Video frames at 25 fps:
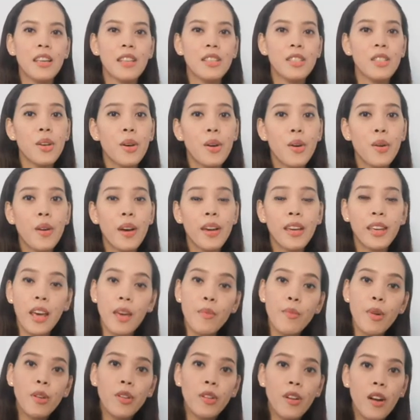So I
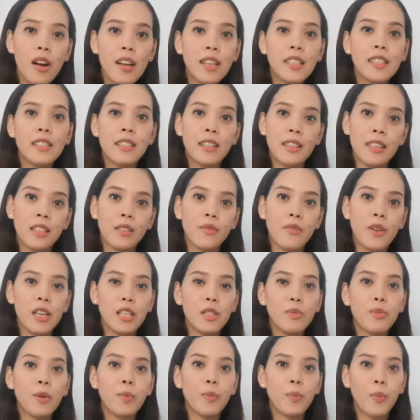came across this
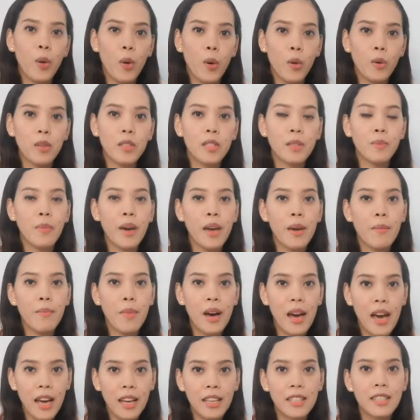Facebook post by
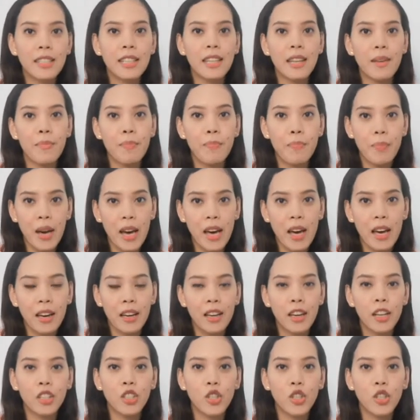Max Limpag,